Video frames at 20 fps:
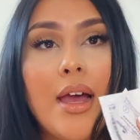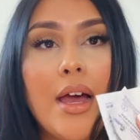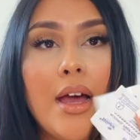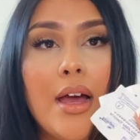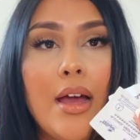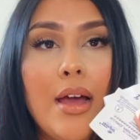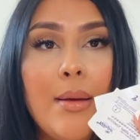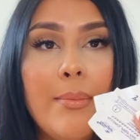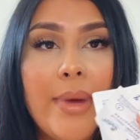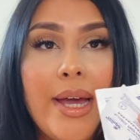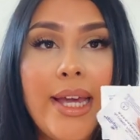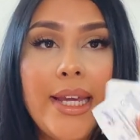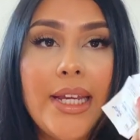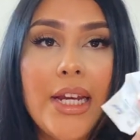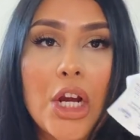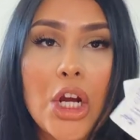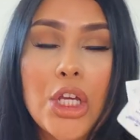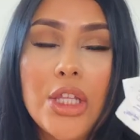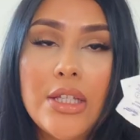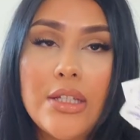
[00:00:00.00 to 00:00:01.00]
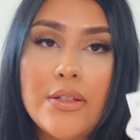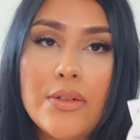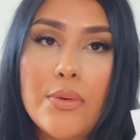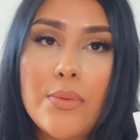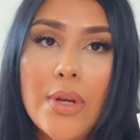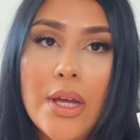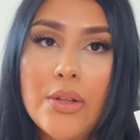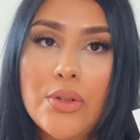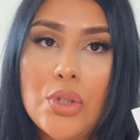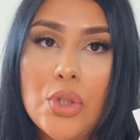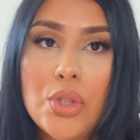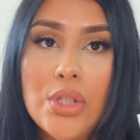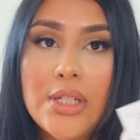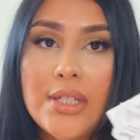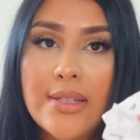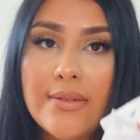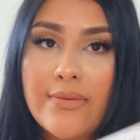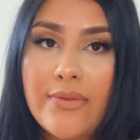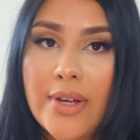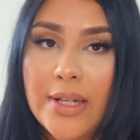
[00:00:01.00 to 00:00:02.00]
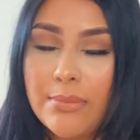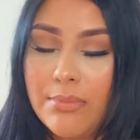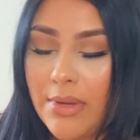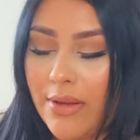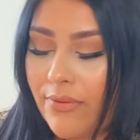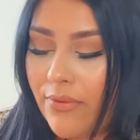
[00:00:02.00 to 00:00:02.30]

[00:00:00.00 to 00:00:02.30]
Um, I carry these around to disinfect my